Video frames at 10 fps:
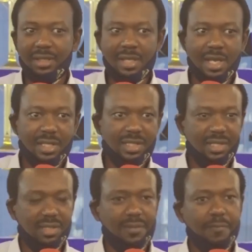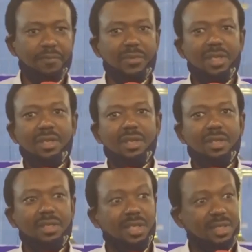Yes.
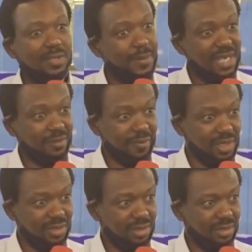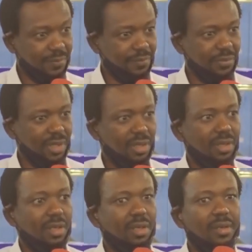There is bad faith.
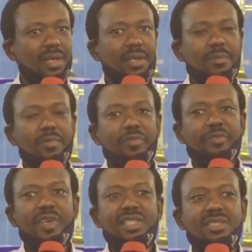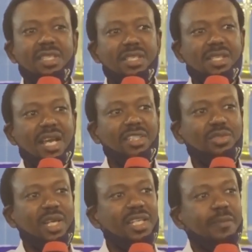Faith is
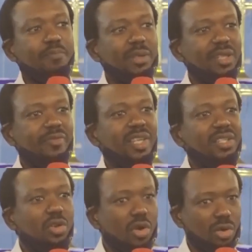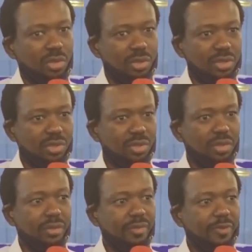actually believing God
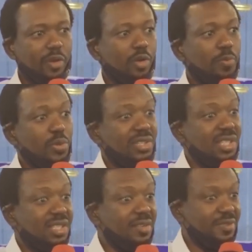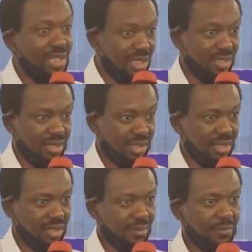for positive
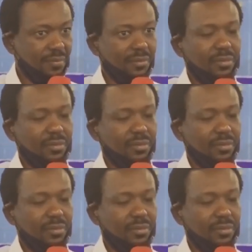things.